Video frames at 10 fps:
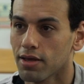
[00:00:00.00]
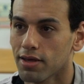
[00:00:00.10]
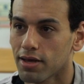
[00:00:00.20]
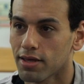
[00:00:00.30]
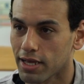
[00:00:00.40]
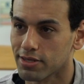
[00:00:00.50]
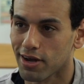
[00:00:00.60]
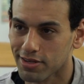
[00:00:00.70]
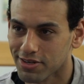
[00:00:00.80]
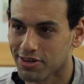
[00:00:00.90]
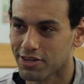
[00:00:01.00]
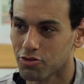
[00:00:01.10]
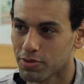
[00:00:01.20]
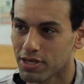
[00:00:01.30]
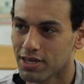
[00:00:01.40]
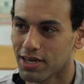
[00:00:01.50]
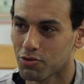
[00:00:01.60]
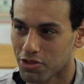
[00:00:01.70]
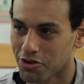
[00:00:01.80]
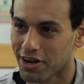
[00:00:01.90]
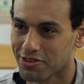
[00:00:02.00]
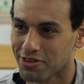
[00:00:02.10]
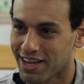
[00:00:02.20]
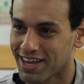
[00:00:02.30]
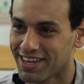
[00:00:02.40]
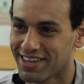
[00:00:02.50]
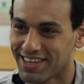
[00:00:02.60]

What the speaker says: Thanks guys, great to be with you guys today.